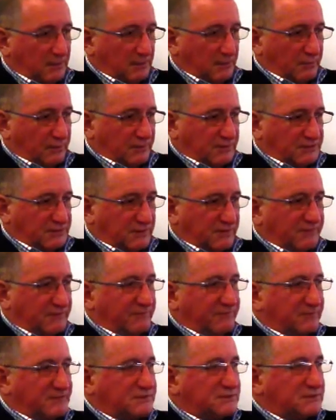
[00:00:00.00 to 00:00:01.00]
we could see
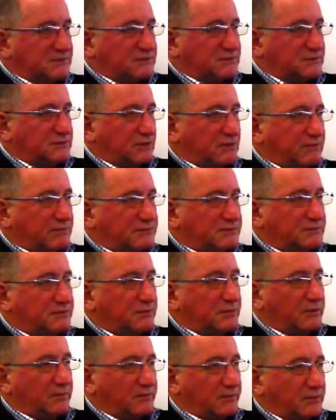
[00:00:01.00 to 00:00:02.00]
50 or 60 jobs
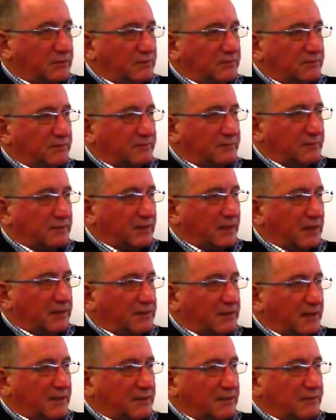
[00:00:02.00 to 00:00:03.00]
being permanently
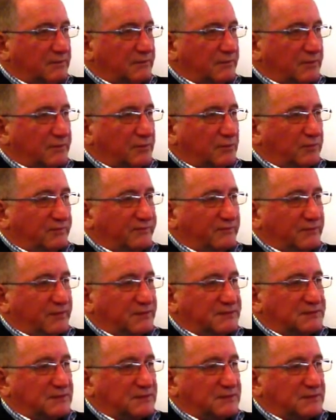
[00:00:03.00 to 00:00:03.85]
located in Bridport for that.